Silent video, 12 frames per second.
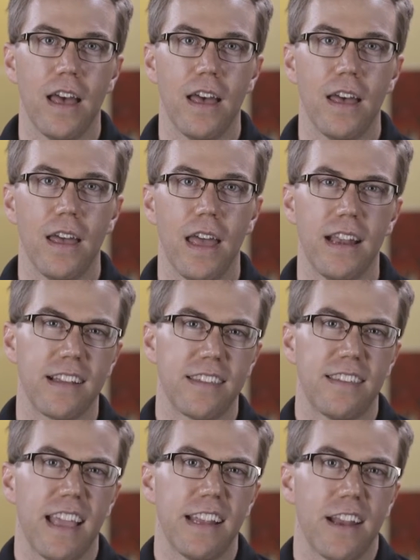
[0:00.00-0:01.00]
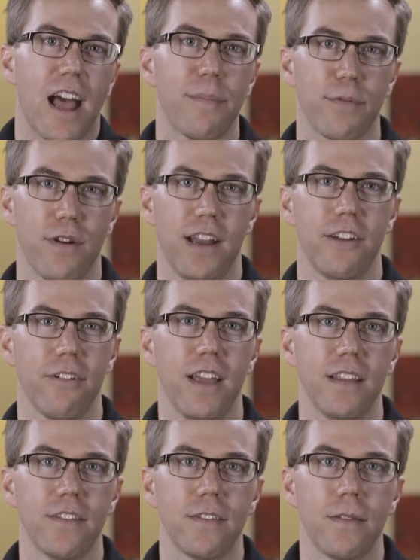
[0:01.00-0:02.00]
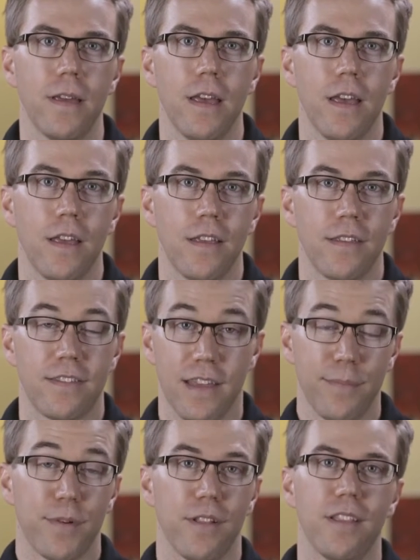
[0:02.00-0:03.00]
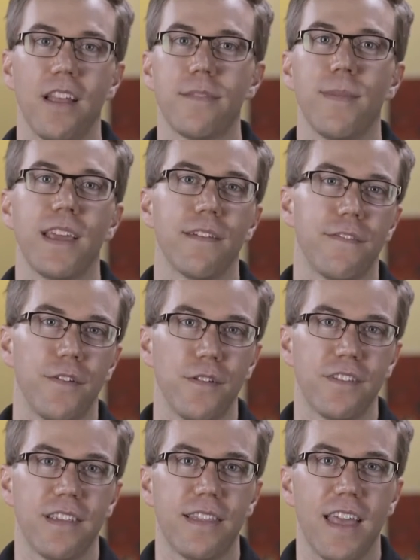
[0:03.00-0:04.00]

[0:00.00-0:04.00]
an extended operating range? Simple, let's make it full